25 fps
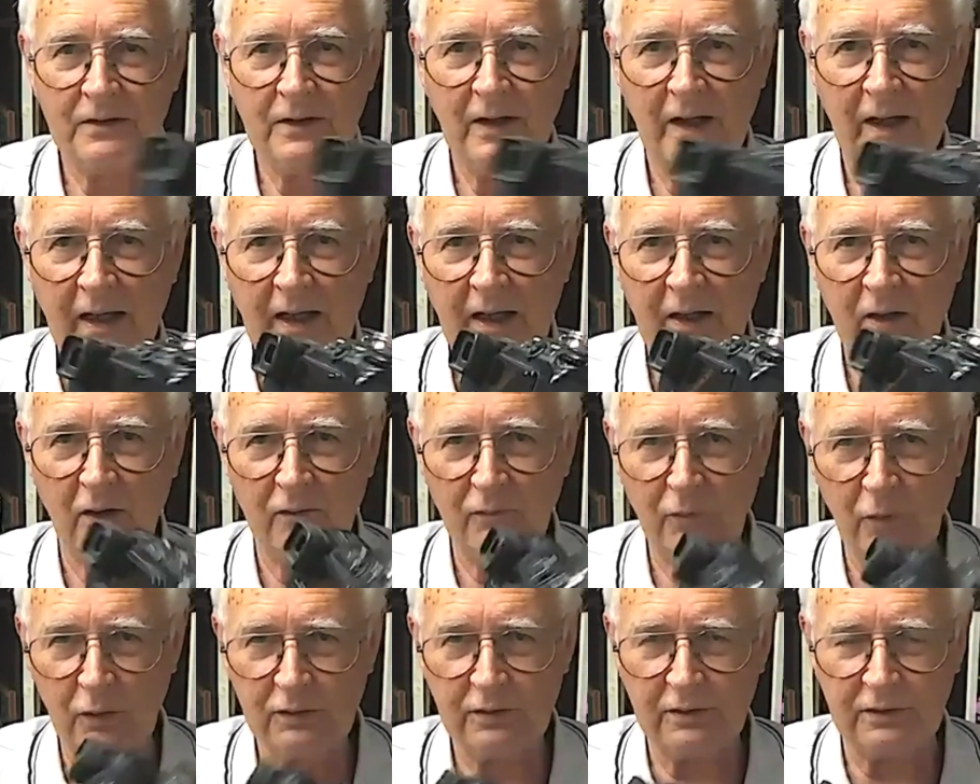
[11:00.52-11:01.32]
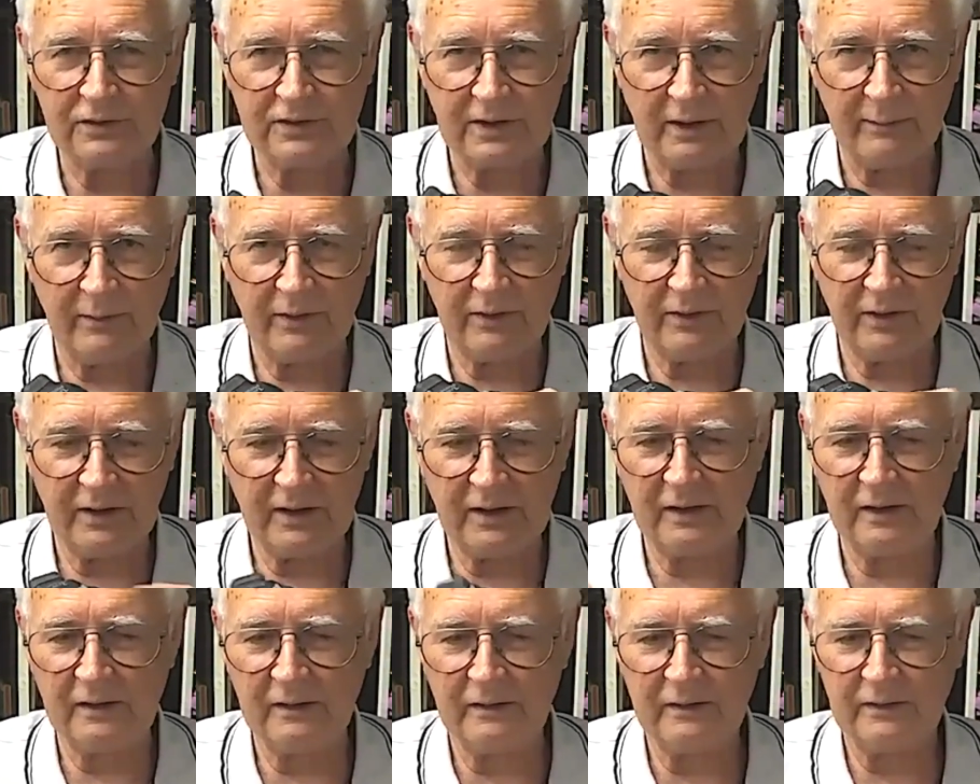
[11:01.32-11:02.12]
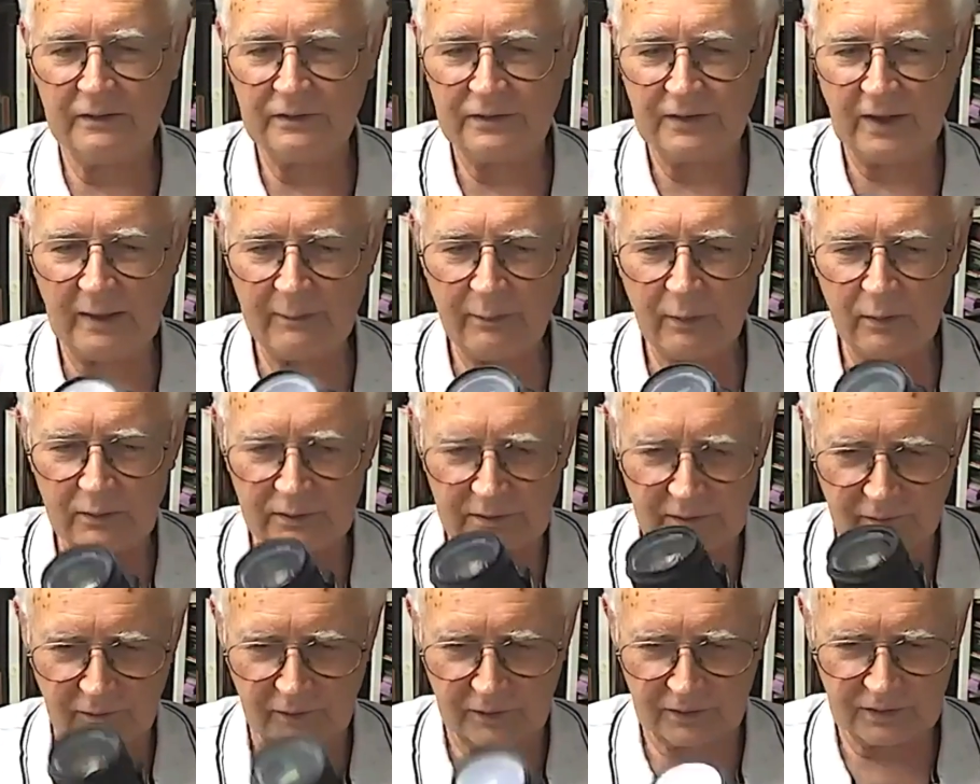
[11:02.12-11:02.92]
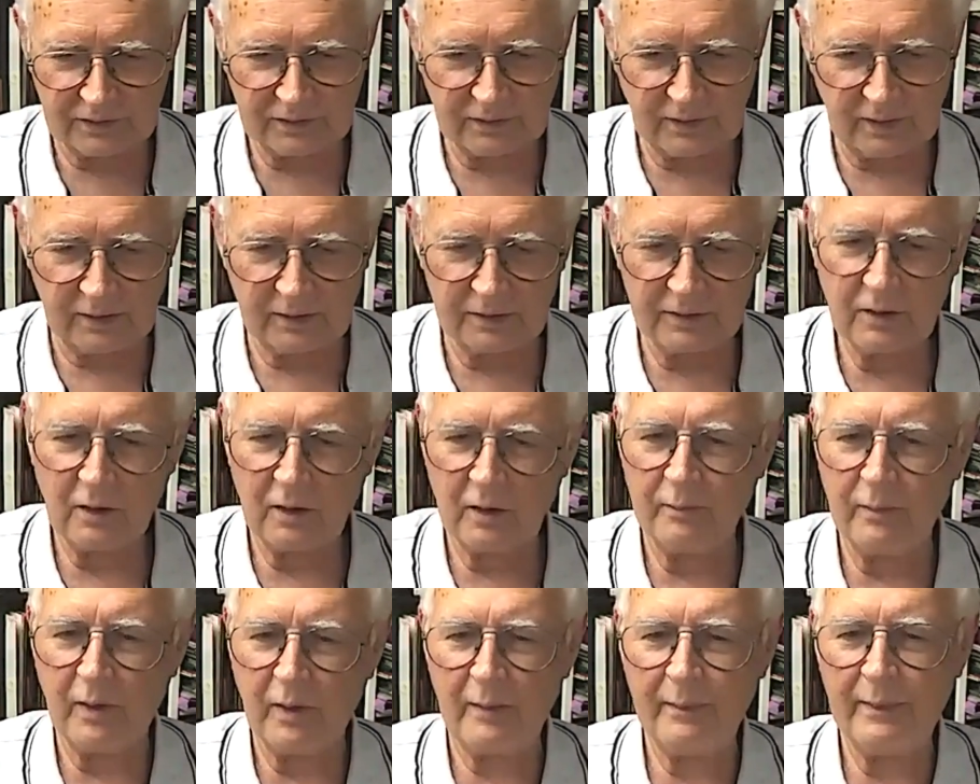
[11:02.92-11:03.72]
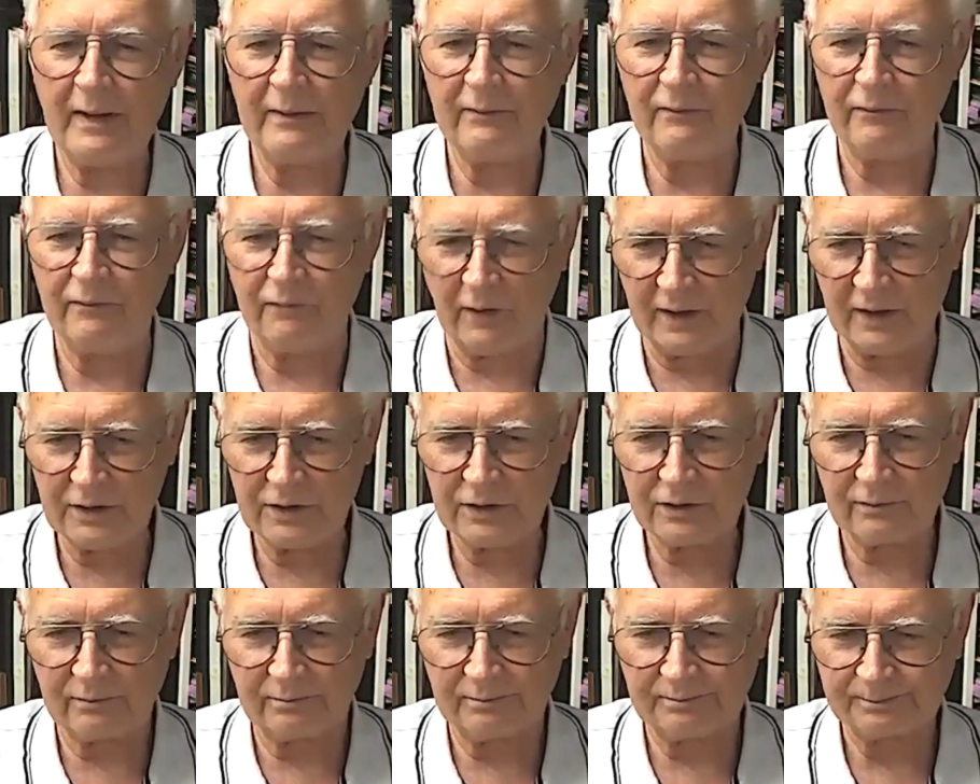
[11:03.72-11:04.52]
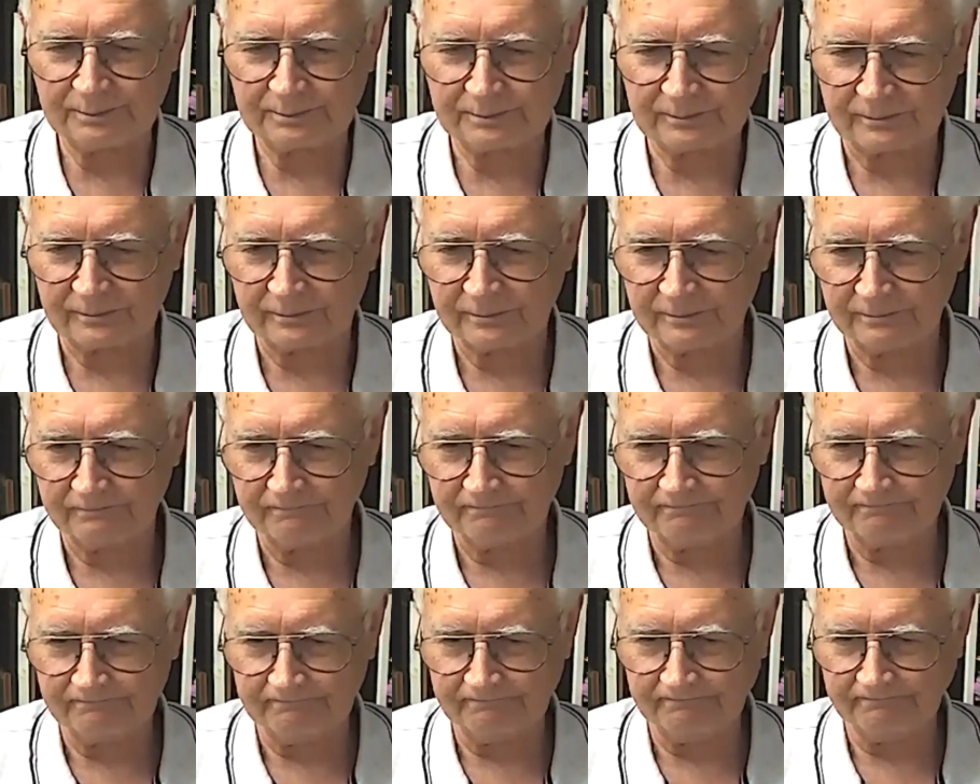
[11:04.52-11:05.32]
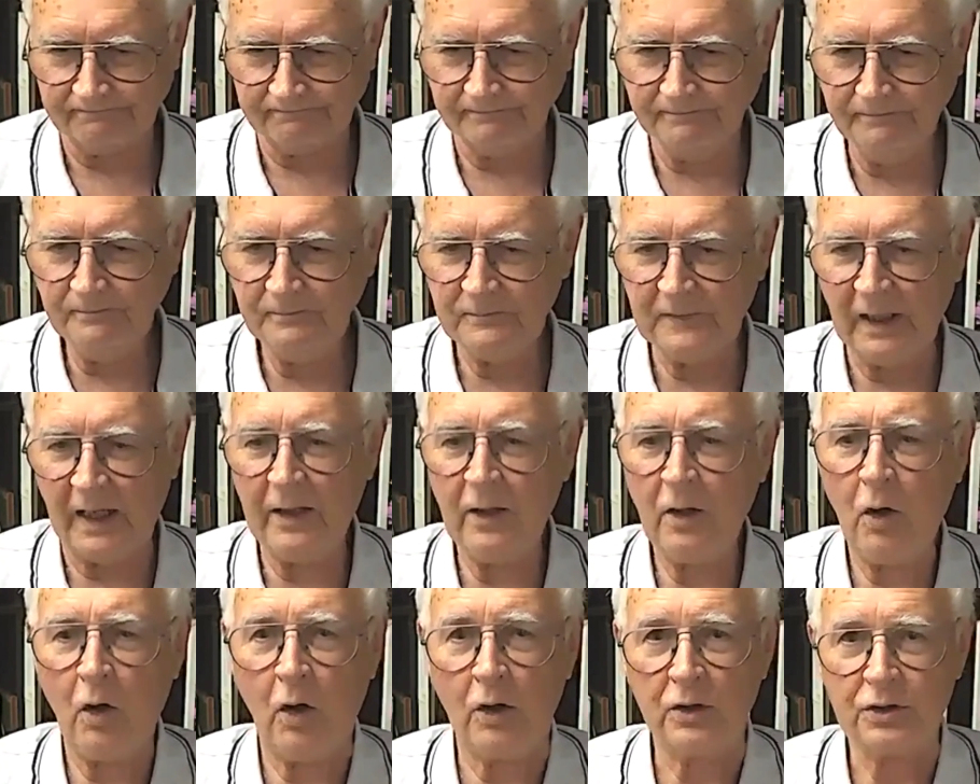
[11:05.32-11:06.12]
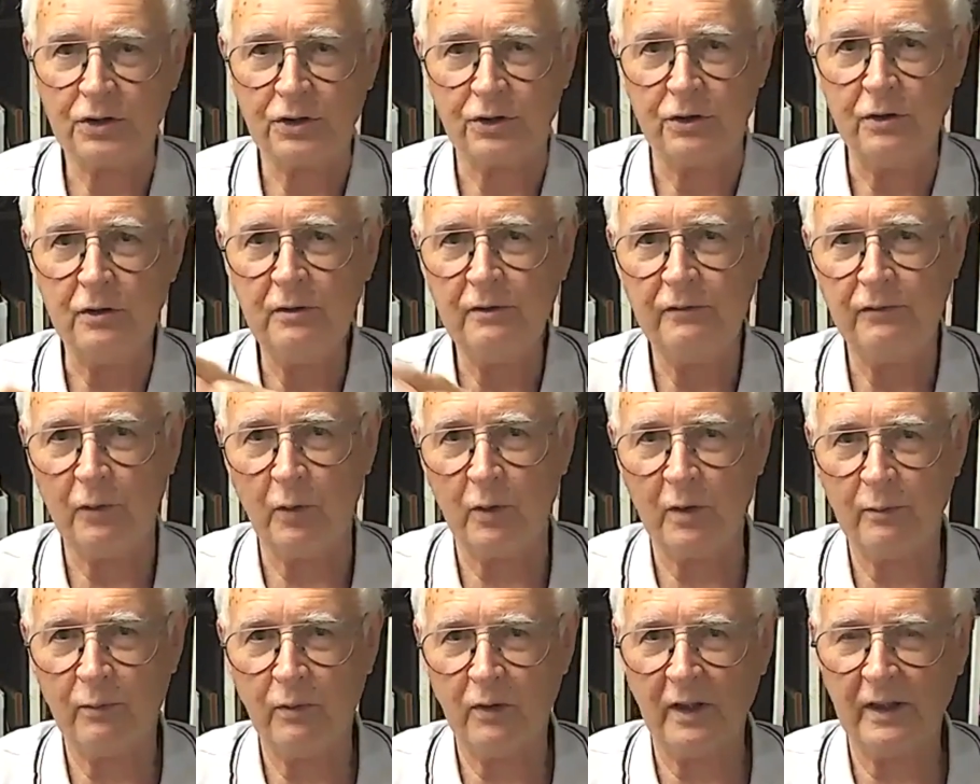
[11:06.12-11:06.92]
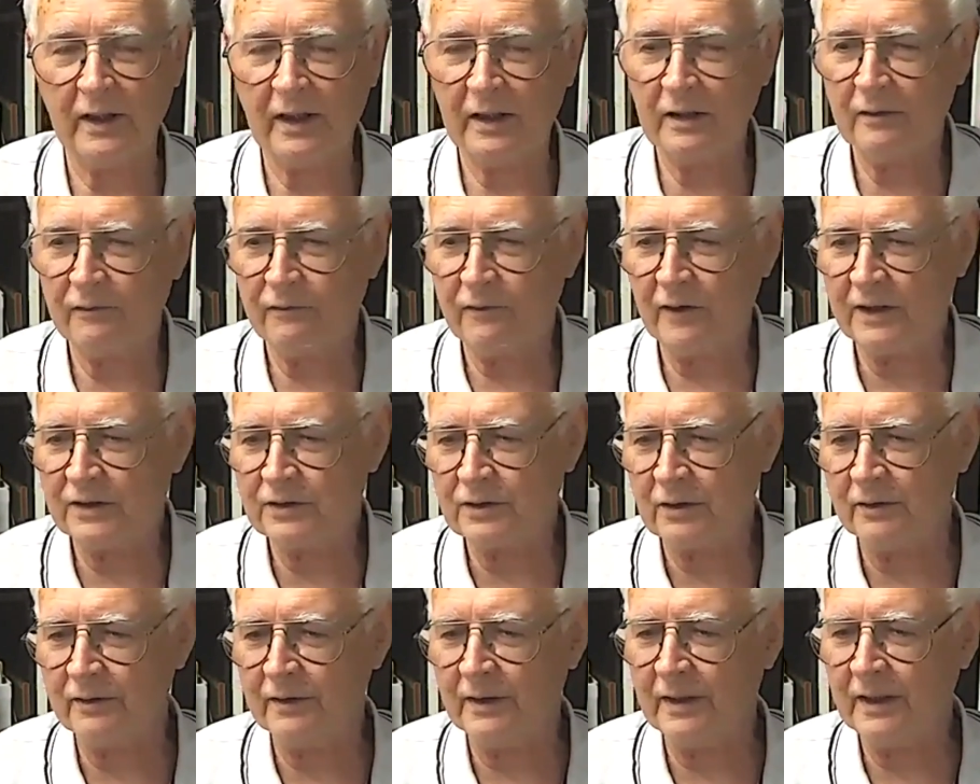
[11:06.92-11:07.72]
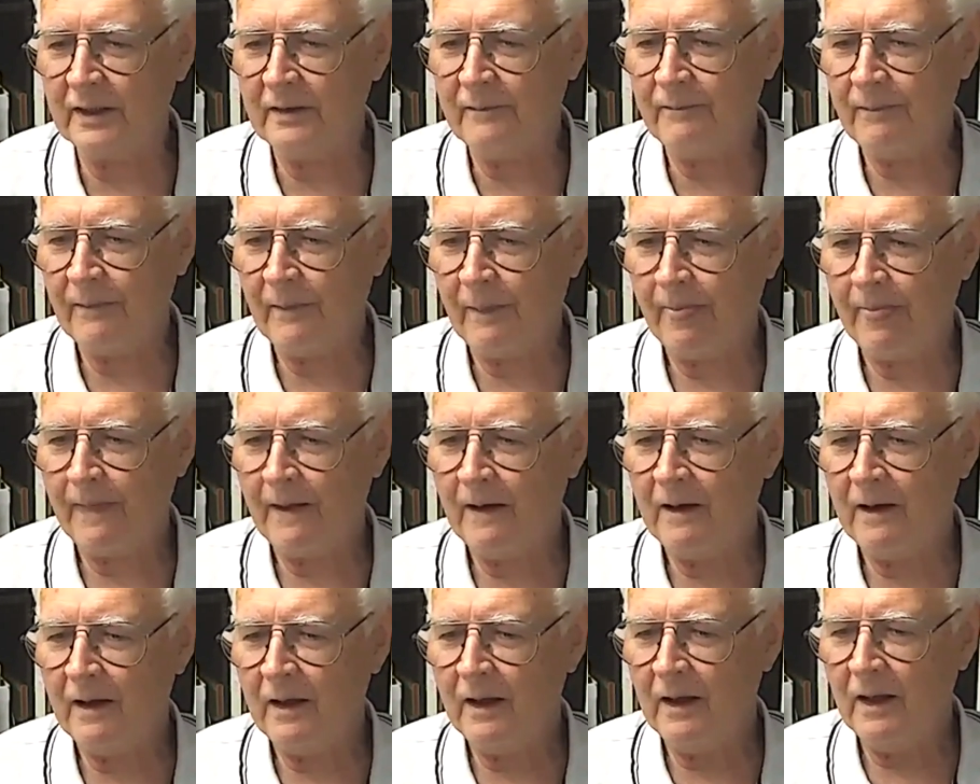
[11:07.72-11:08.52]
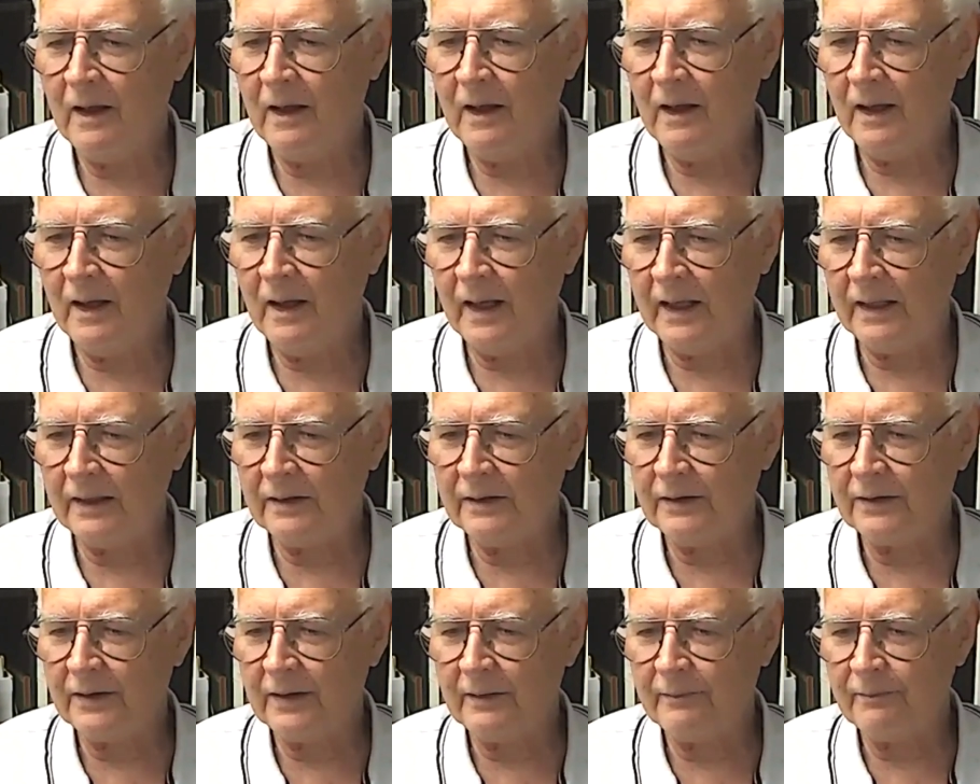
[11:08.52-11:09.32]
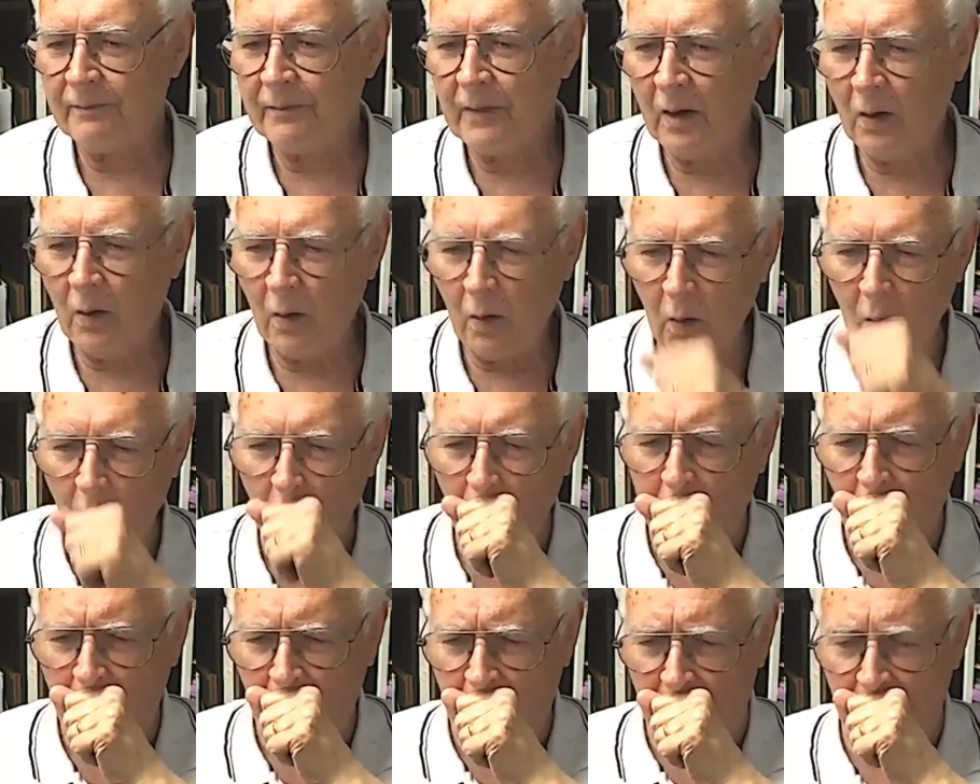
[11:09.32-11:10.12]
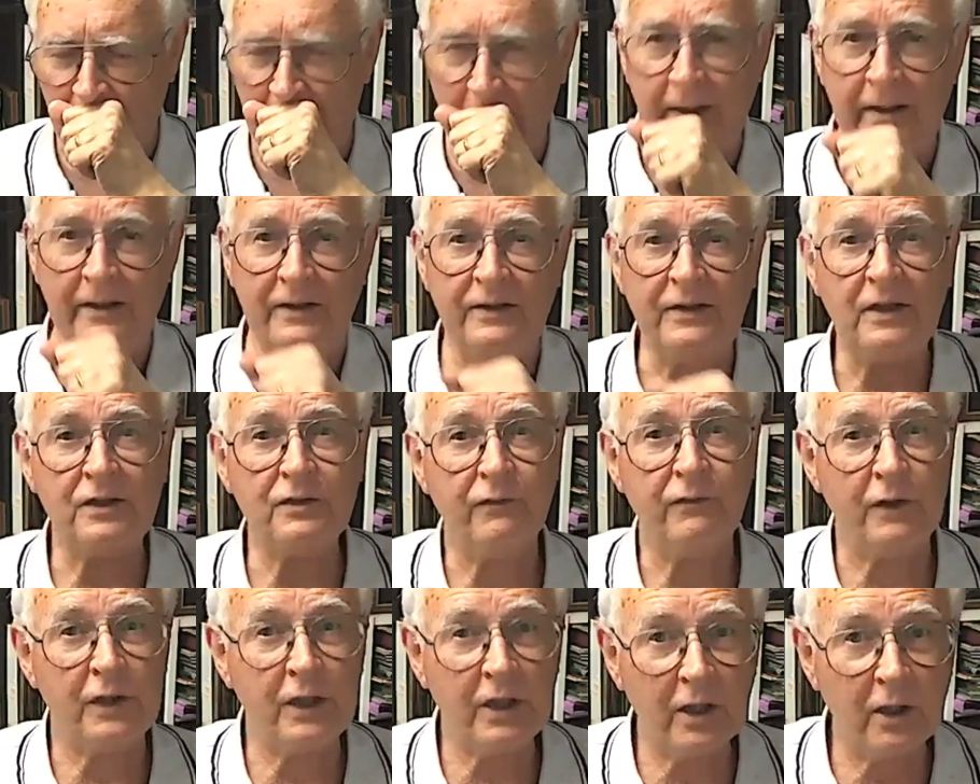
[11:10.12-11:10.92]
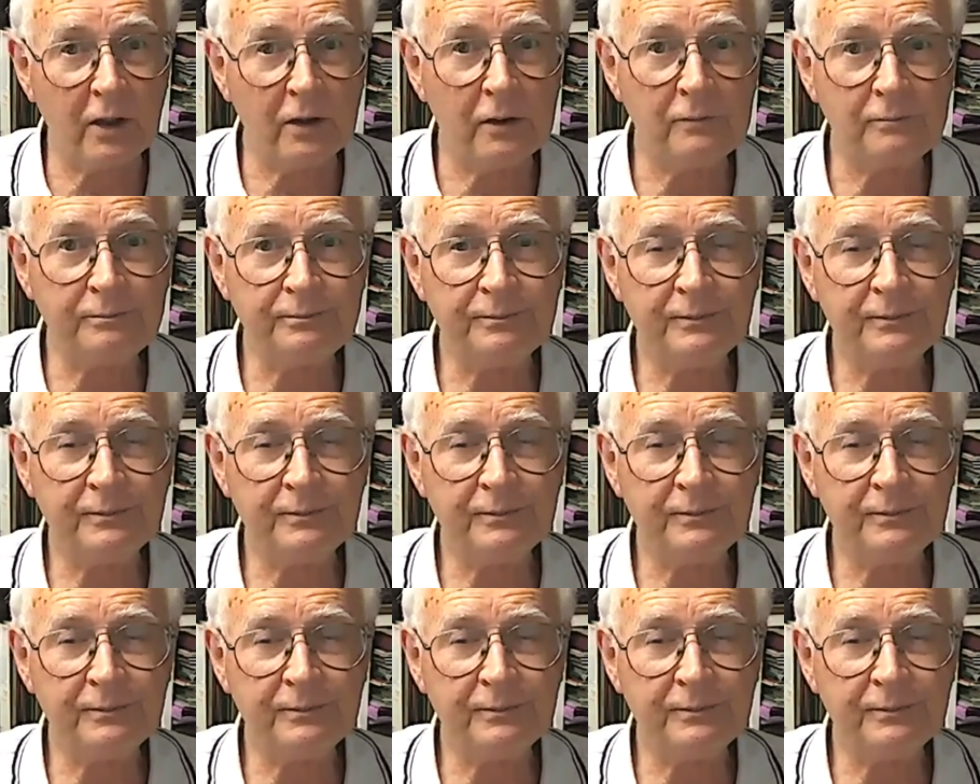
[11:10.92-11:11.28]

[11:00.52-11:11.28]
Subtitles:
And I've looked at some of the samples of this, and it's got a pop-up flash and a hot shoe if you want to put another flash on there. And it does video.